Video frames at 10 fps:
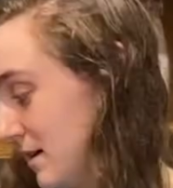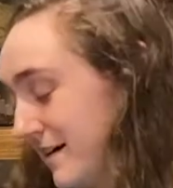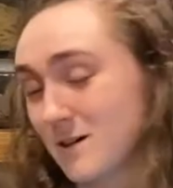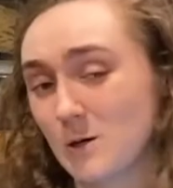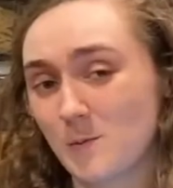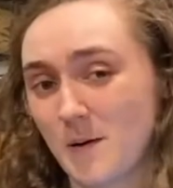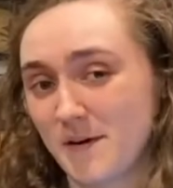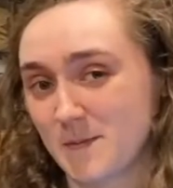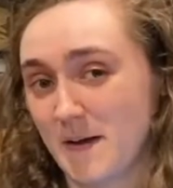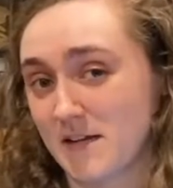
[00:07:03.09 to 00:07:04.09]
I don't know about my
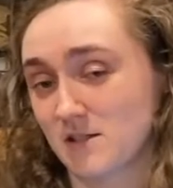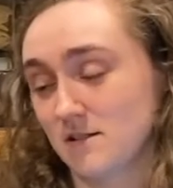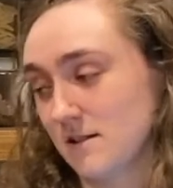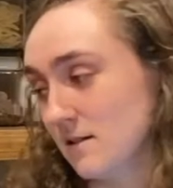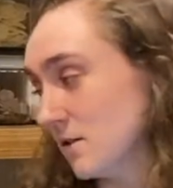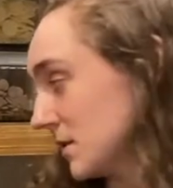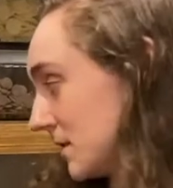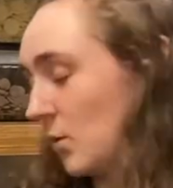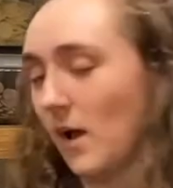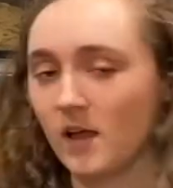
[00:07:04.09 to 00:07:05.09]
spatula skills.
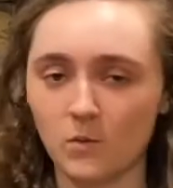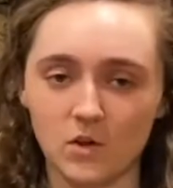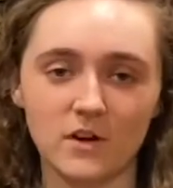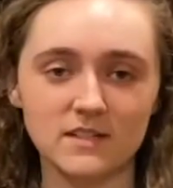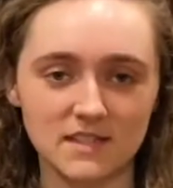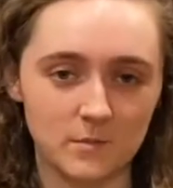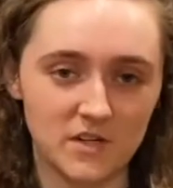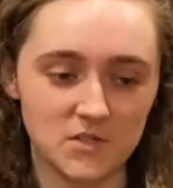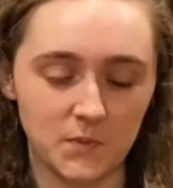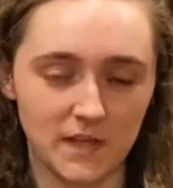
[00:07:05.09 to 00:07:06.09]
Well, we'll cross that
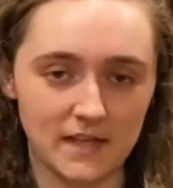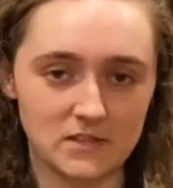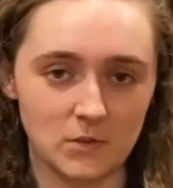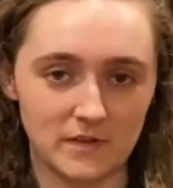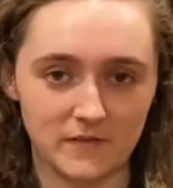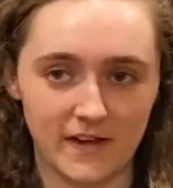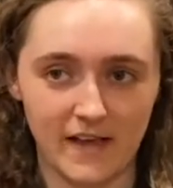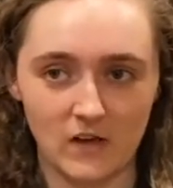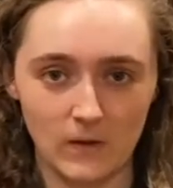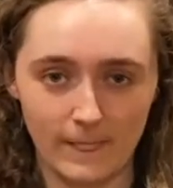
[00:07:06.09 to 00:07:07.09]
bridge when we get to it. For
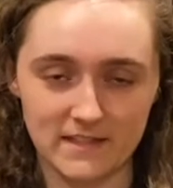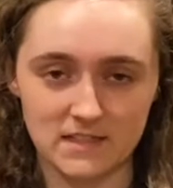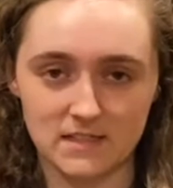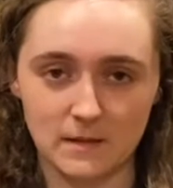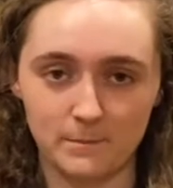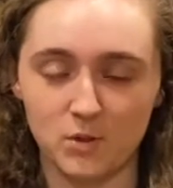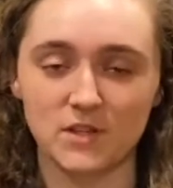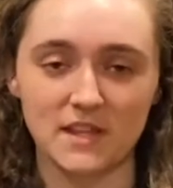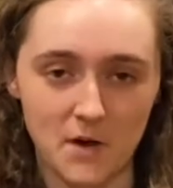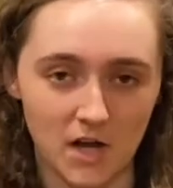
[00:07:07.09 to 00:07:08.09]
now, let's put
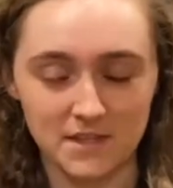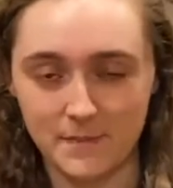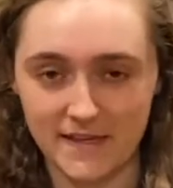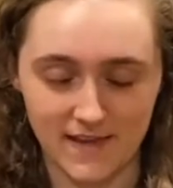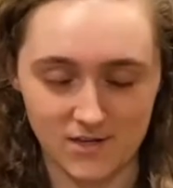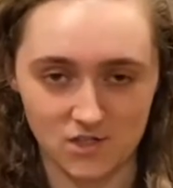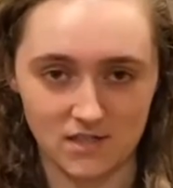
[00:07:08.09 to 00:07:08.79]
them on the baking sheet.